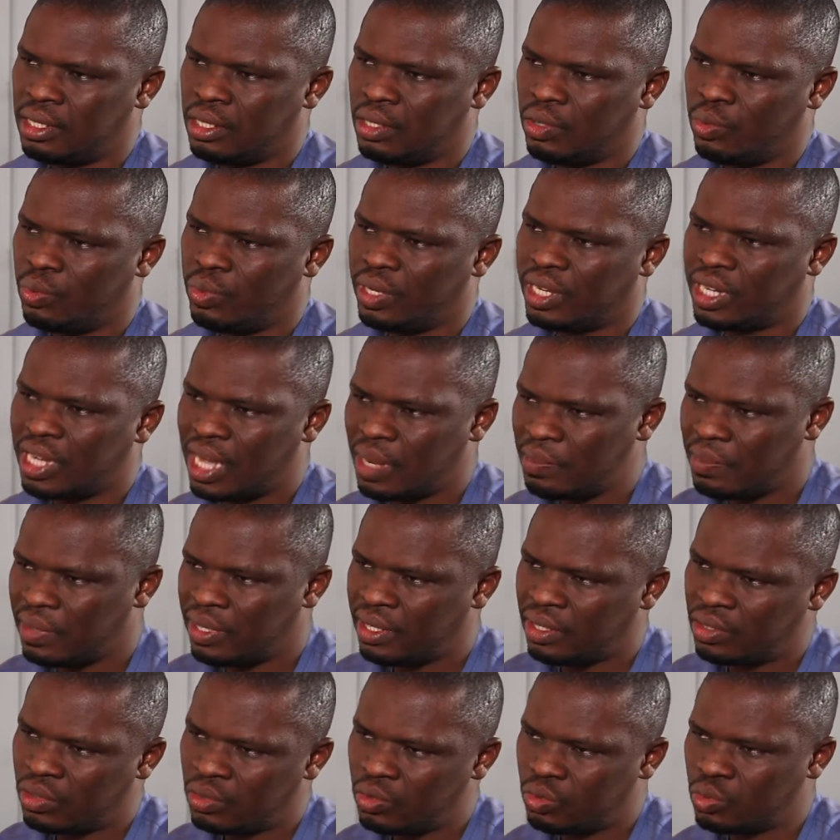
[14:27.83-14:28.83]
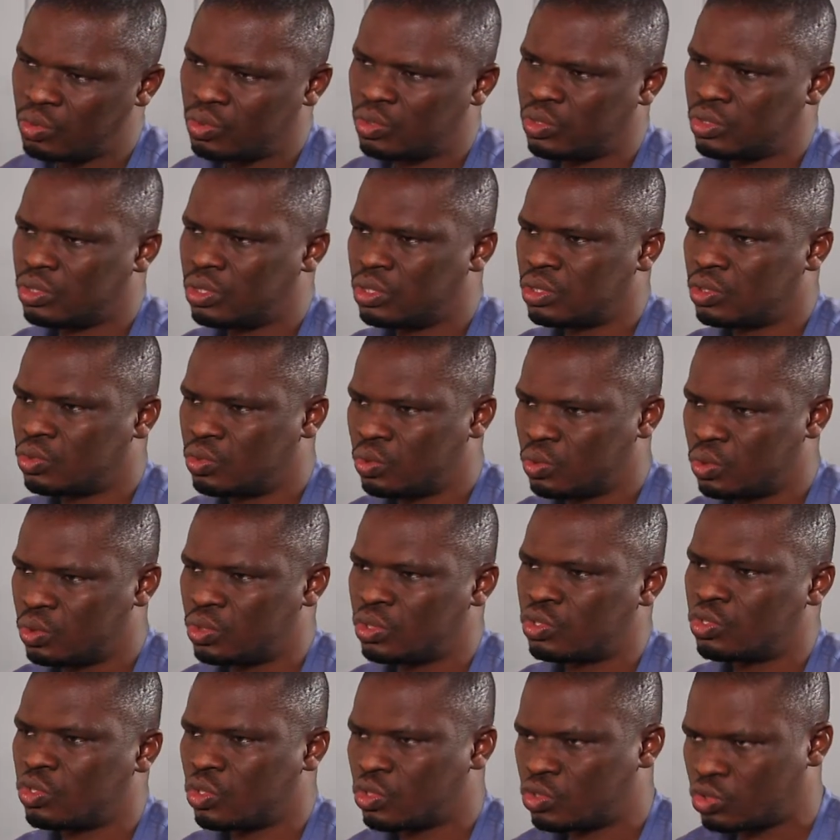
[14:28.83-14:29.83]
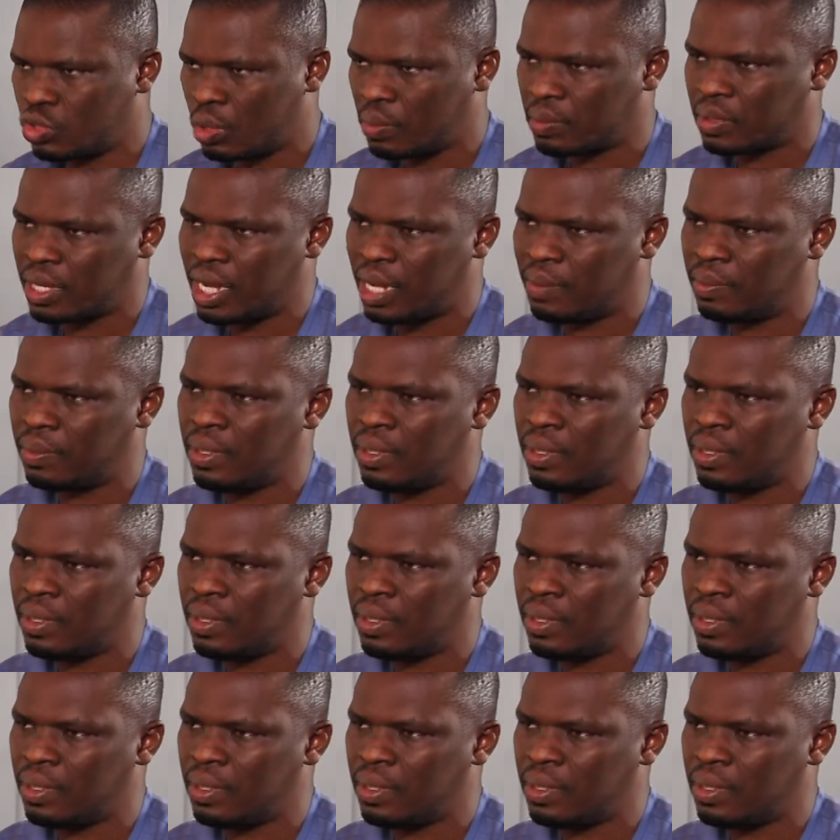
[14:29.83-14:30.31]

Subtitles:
We come in to stop gap.